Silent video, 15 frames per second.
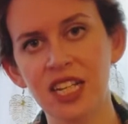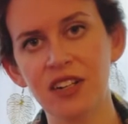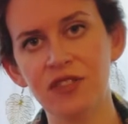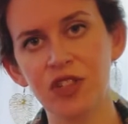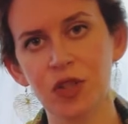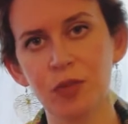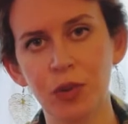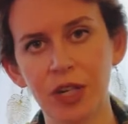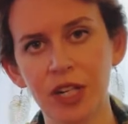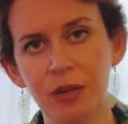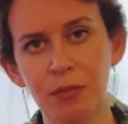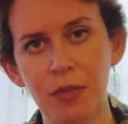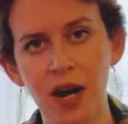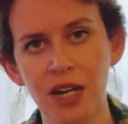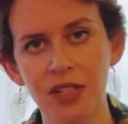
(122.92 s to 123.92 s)
of just
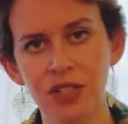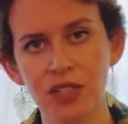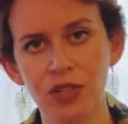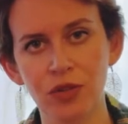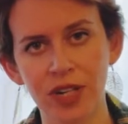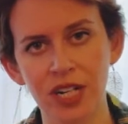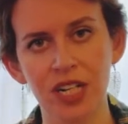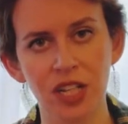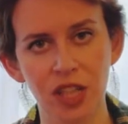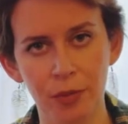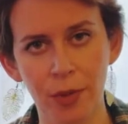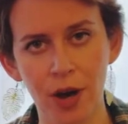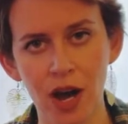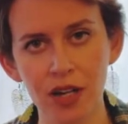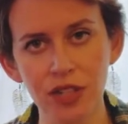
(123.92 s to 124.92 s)
putting moss straight into the
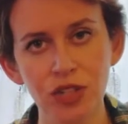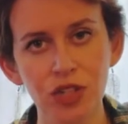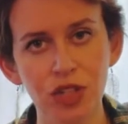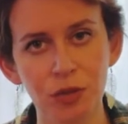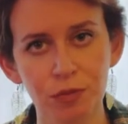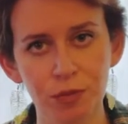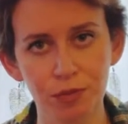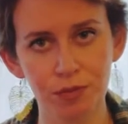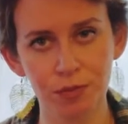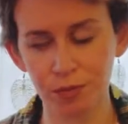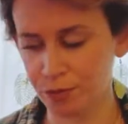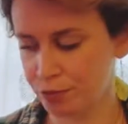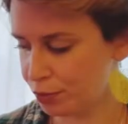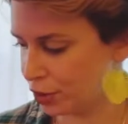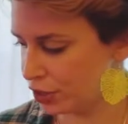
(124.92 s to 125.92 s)
box, she
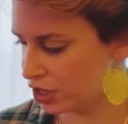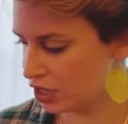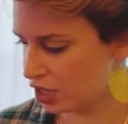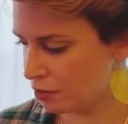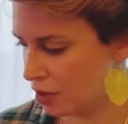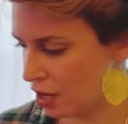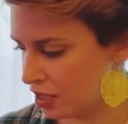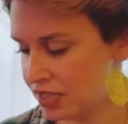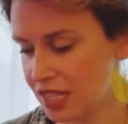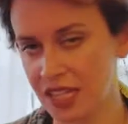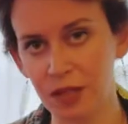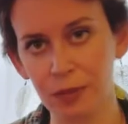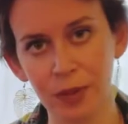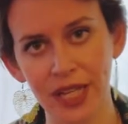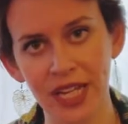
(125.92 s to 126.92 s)
puts the moss
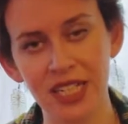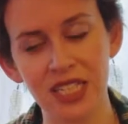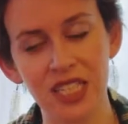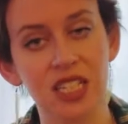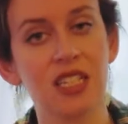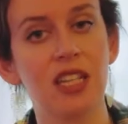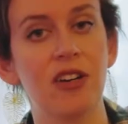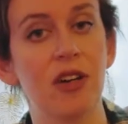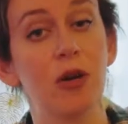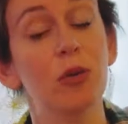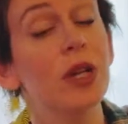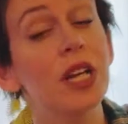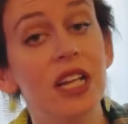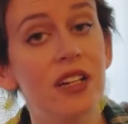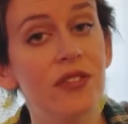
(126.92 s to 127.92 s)
and the plants in their
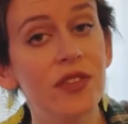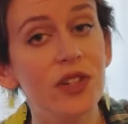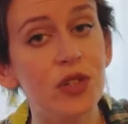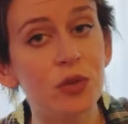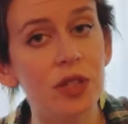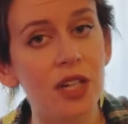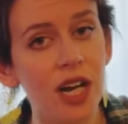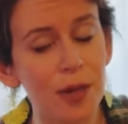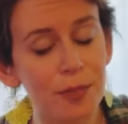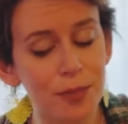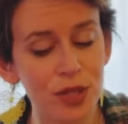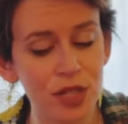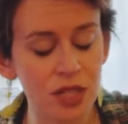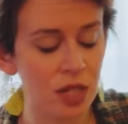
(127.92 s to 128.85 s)
own individual cups,